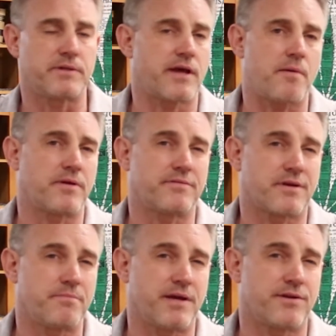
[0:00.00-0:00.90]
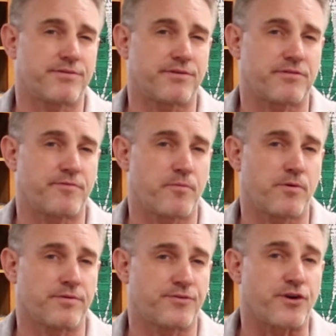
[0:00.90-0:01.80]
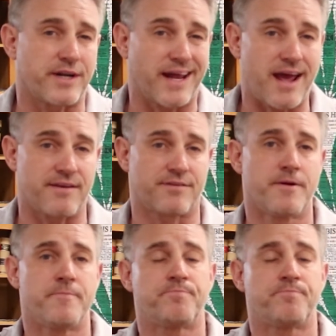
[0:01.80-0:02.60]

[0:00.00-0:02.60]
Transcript: metabolites can be in your system for more than 30 days.